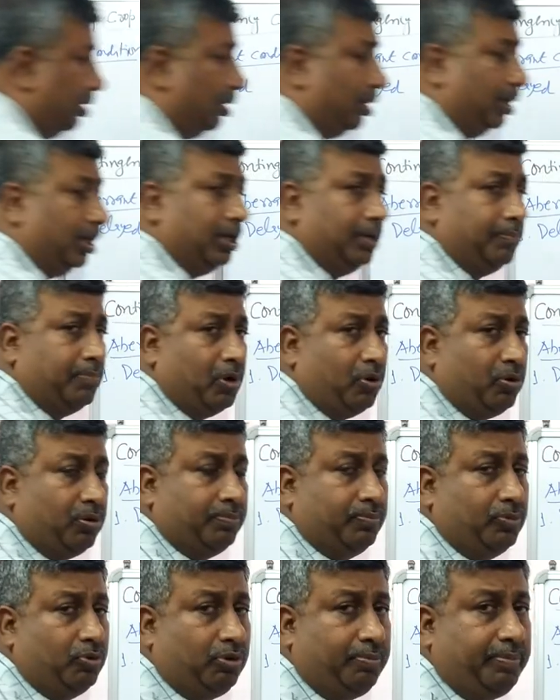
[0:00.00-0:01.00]

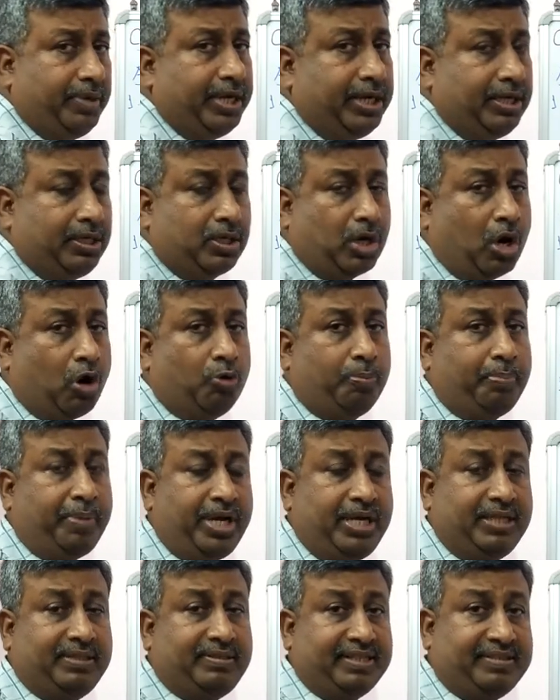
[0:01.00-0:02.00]

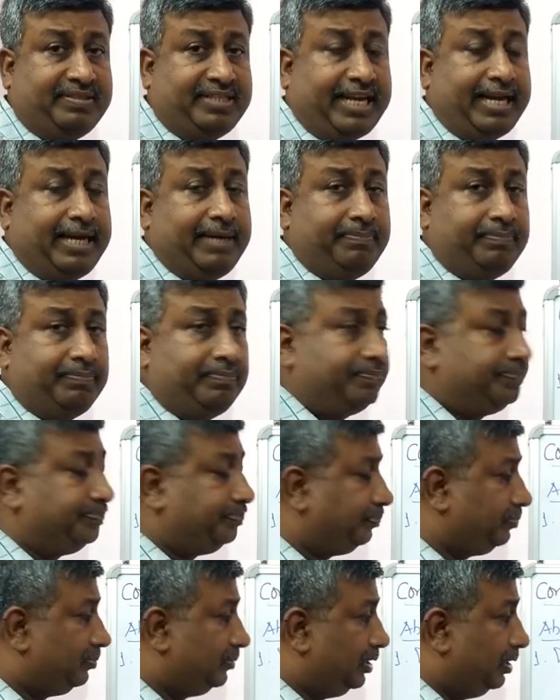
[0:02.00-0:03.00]
cowpea, sesame,
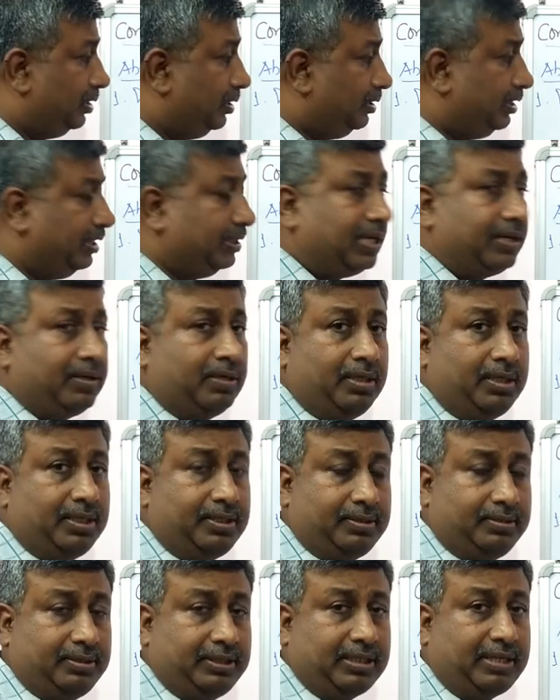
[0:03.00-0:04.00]
these
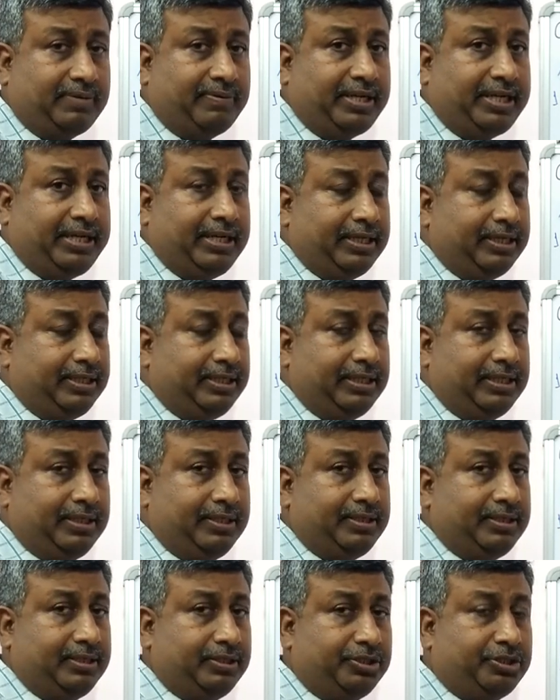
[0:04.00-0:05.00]
are
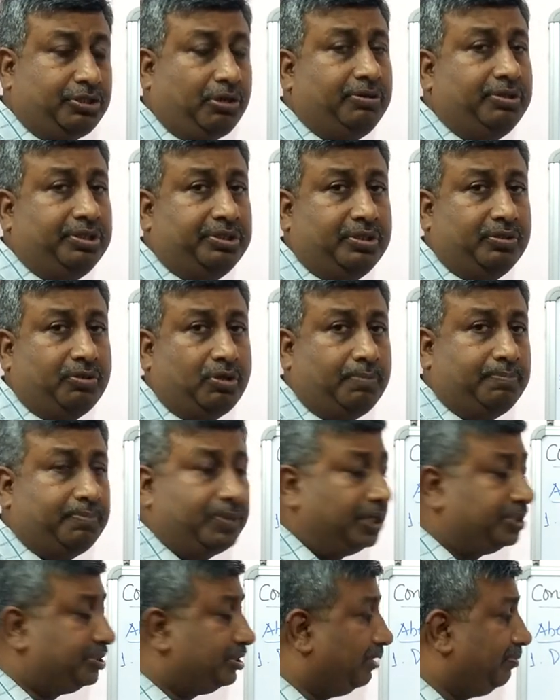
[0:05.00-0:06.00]
very short duration crop.
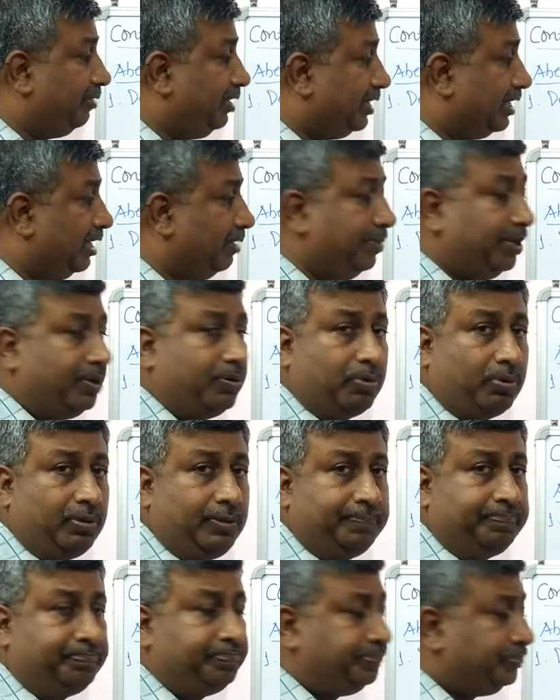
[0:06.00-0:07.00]
Cluster bean can be grown.
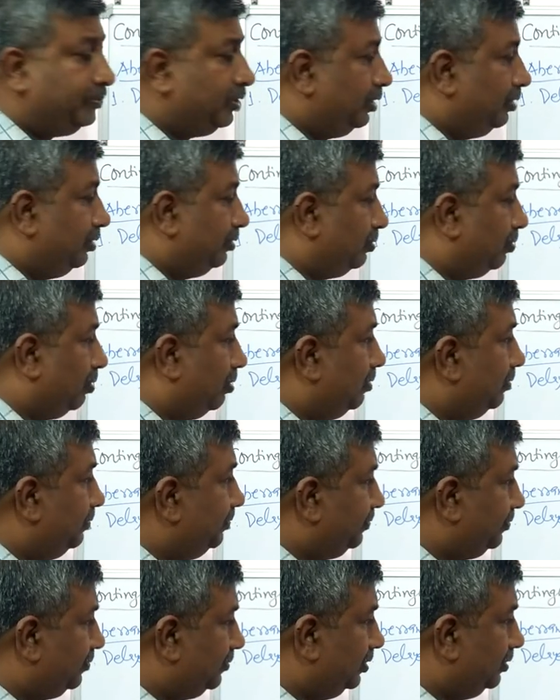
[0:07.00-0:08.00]
So
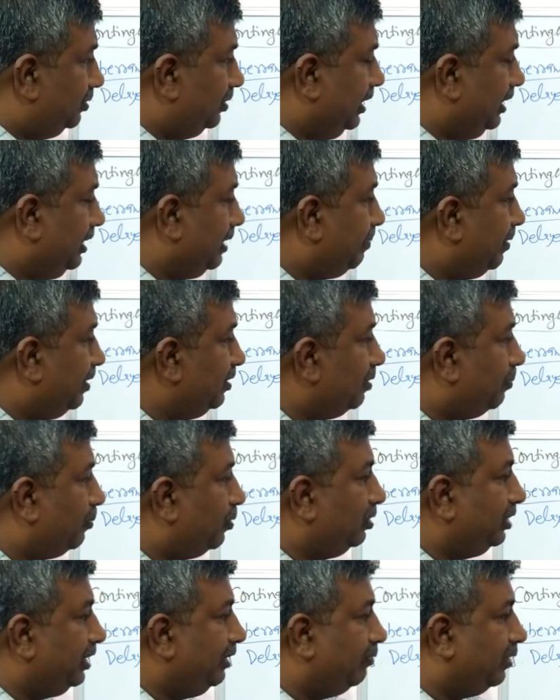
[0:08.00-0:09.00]
it depends
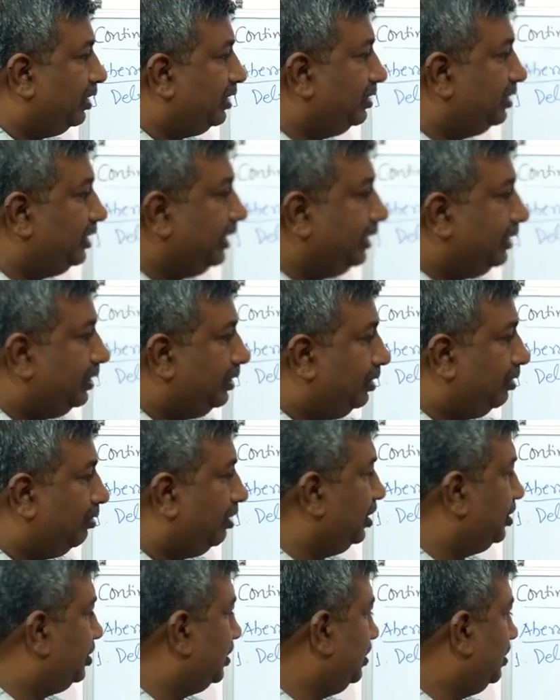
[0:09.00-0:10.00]
upon the what is the
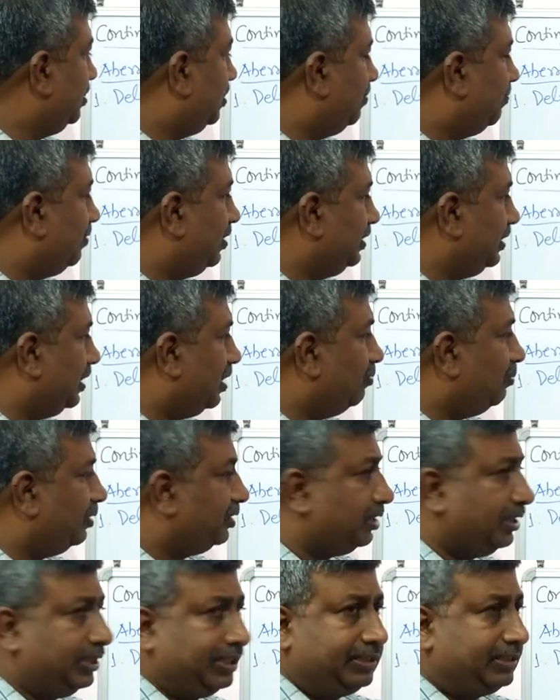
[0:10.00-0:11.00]
duration or what how
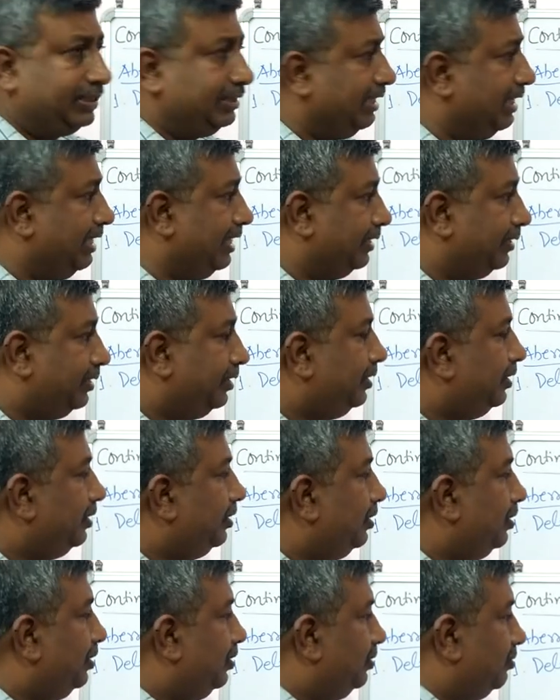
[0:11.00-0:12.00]
much it is delay.
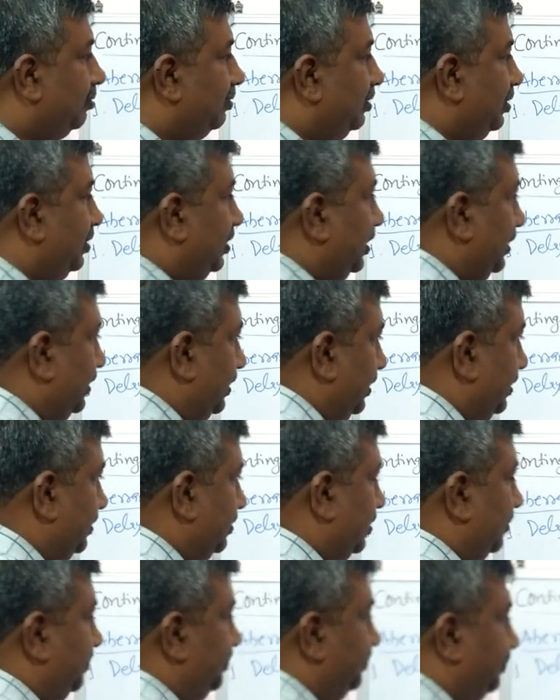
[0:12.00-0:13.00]
So it is
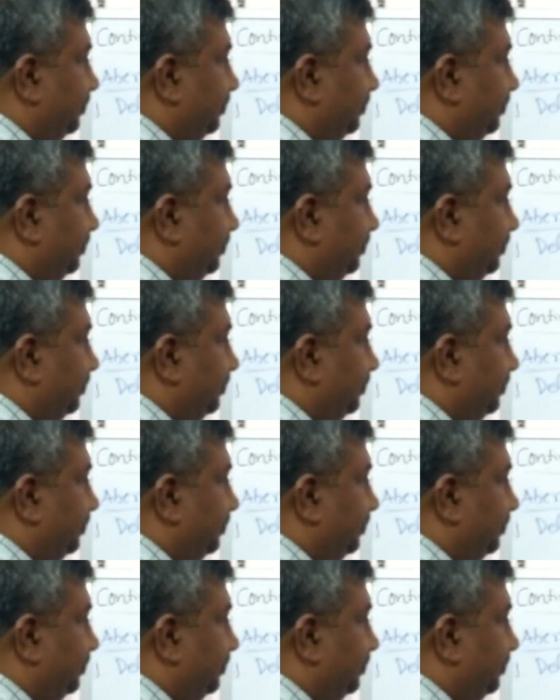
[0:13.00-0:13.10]
a,